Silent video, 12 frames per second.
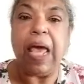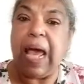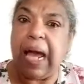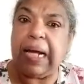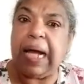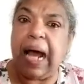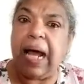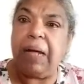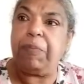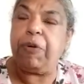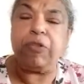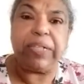And I
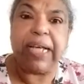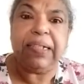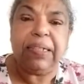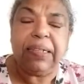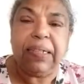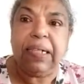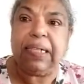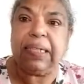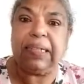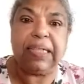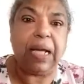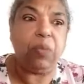protested and
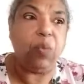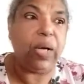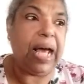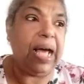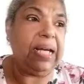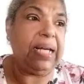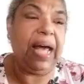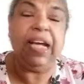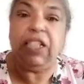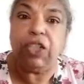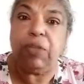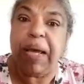said, well, I
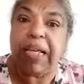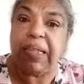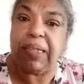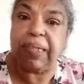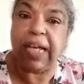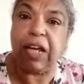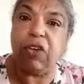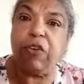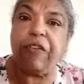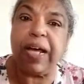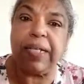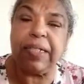like to make the
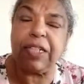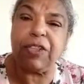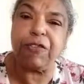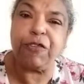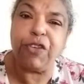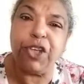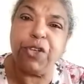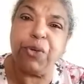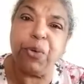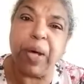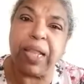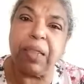sacrifices for
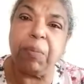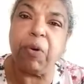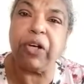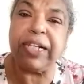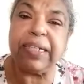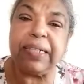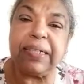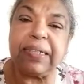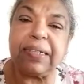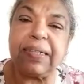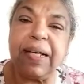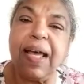you and the boys.